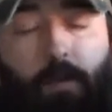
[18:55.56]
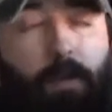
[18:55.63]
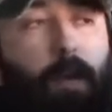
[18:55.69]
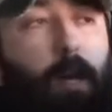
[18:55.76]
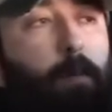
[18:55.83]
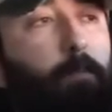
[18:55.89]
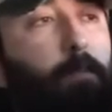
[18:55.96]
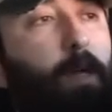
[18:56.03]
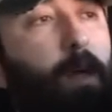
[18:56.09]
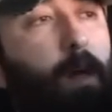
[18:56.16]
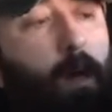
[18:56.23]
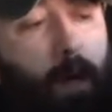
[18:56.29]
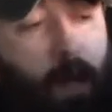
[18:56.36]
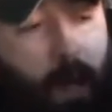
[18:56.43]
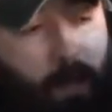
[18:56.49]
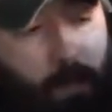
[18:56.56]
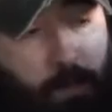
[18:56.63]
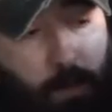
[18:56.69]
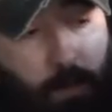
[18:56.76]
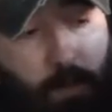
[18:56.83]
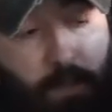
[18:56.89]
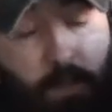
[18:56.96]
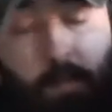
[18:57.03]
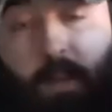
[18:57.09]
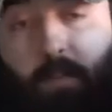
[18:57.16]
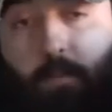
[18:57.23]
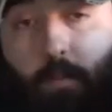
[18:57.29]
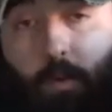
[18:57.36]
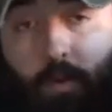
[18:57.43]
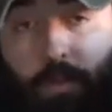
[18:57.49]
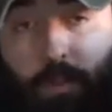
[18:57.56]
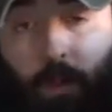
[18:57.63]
game, and this one looks to be even more so.